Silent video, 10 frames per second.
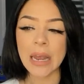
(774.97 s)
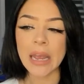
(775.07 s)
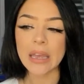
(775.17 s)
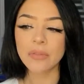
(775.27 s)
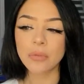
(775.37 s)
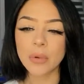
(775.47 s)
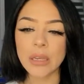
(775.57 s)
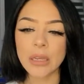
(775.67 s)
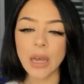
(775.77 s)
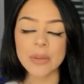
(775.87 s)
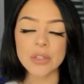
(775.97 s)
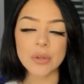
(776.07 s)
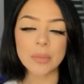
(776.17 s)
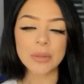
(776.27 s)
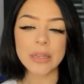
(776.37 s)
if we come
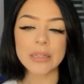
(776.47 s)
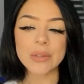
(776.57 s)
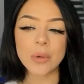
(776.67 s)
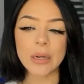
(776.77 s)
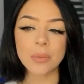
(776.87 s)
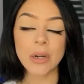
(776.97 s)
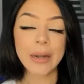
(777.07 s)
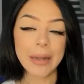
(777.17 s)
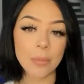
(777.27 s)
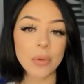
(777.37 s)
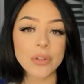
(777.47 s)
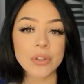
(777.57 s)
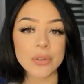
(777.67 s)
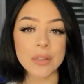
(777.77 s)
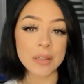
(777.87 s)
into a place where we're not able
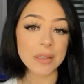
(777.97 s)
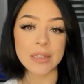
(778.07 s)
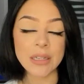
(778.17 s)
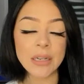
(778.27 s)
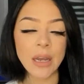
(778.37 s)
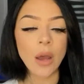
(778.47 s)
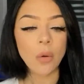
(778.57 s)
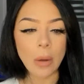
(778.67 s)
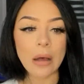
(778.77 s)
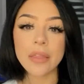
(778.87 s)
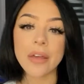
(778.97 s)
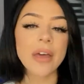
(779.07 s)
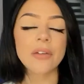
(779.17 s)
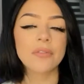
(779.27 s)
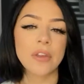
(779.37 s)
to succeed, well, then
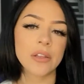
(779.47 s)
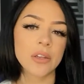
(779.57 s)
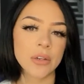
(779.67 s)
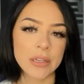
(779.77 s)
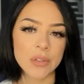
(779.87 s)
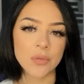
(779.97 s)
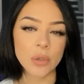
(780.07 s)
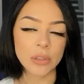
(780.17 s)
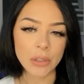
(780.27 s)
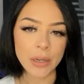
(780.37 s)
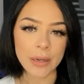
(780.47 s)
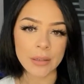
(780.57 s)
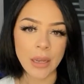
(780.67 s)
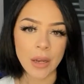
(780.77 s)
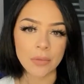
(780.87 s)
that failure is for learning,
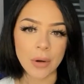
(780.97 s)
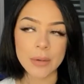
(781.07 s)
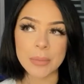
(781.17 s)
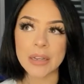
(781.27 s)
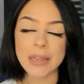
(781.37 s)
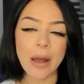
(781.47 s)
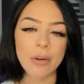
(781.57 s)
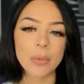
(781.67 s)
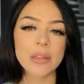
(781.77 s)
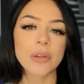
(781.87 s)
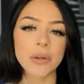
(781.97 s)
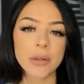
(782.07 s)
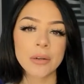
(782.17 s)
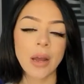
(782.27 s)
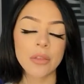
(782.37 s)
right? Because how do we
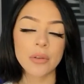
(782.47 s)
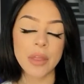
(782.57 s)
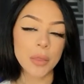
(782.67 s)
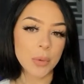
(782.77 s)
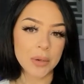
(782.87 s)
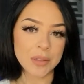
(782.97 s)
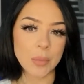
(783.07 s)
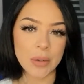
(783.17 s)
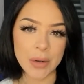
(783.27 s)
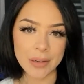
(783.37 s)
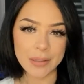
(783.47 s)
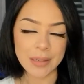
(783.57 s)
learn other than through experience?